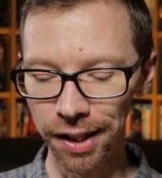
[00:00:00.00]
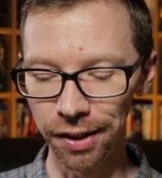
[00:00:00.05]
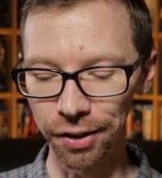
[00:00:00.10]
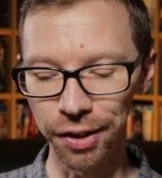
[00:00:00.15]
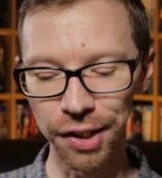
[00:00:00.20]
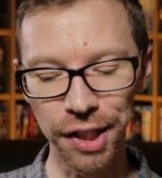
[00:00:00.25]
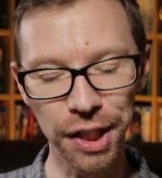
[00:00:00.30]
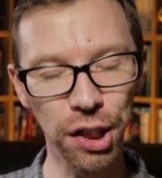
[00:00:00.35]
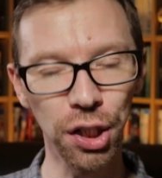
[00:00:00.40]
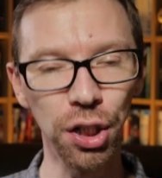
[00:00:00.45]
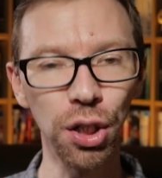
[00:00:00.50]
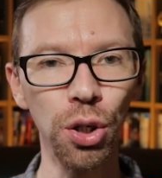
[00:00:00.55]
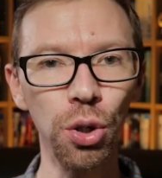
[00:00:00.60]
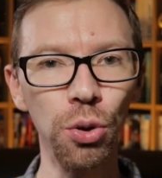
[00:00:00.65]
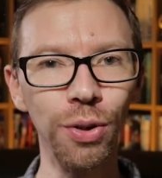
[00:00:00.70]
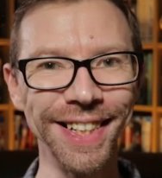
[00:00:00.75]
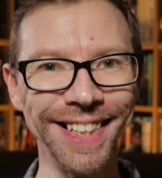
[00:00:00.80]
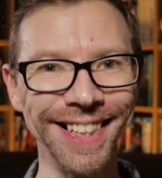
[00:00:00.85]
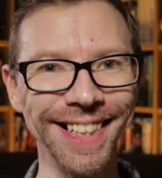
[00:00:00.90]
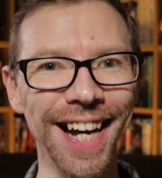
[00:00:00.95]
There is
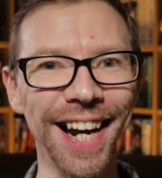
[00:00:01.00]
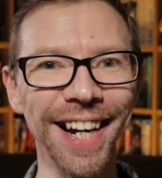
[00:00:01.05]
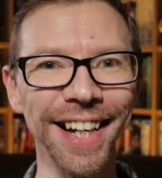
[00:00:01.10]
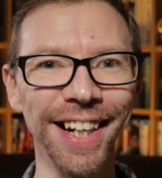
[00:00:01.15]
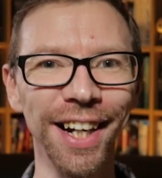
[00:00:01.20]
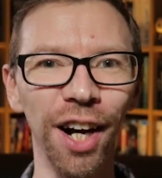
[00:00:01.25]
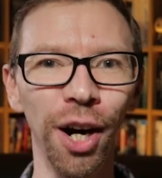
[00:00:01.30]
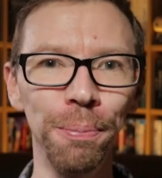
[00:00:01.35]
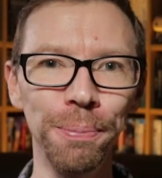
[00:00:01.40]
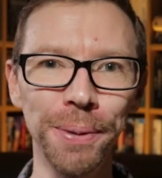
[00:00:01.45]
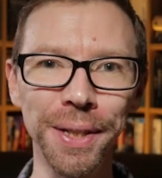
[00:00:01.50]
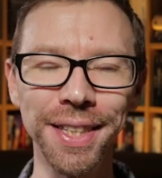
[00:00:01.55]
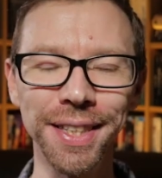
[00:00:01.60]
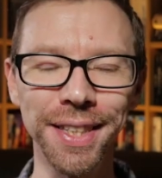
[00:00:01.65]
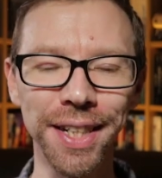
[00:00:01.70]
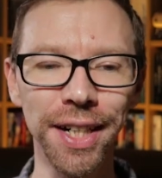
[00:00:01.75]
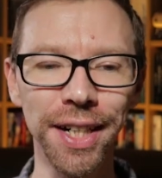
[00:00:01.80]
two scanning options